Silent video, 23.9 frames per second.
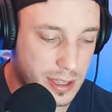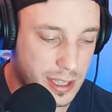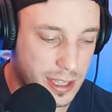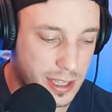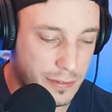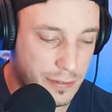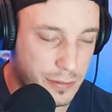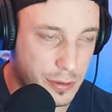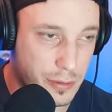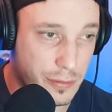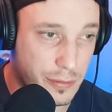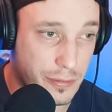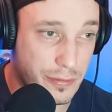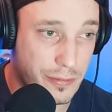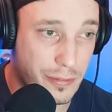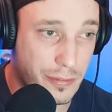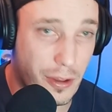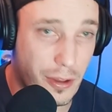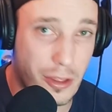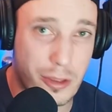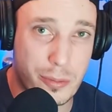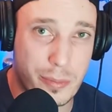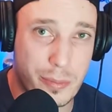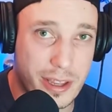If you've
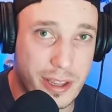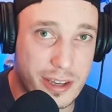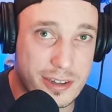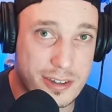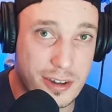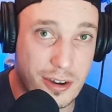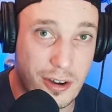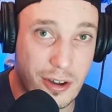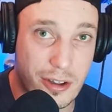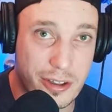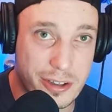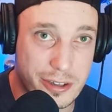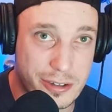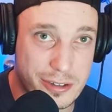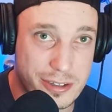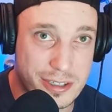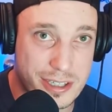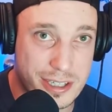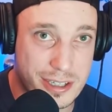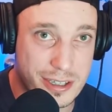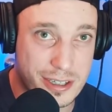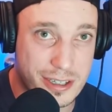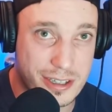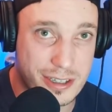followed me at all,
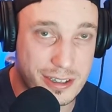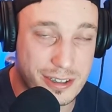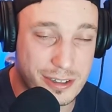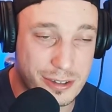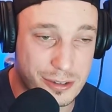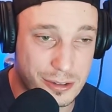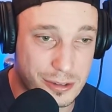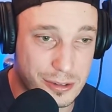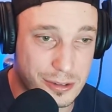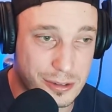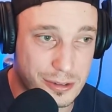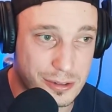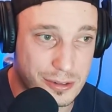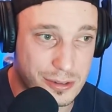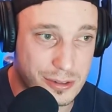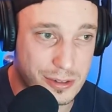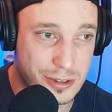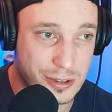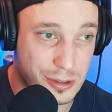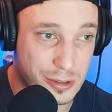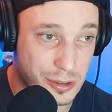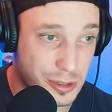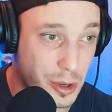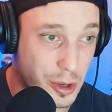you'll
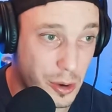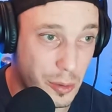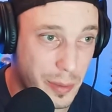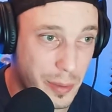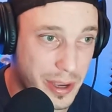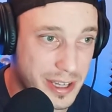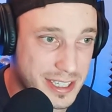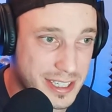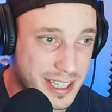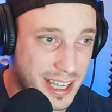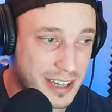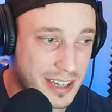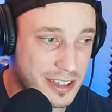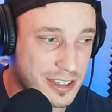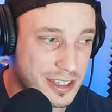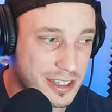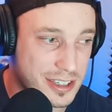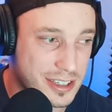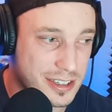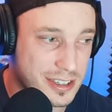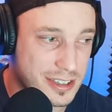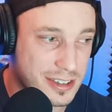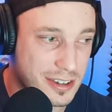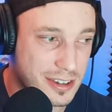know my
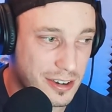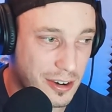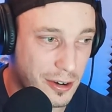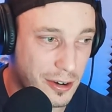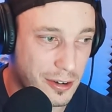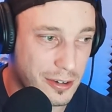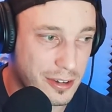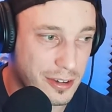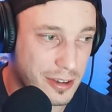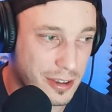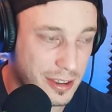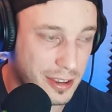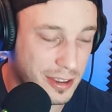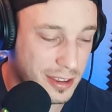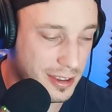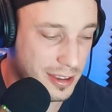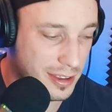sketches aren't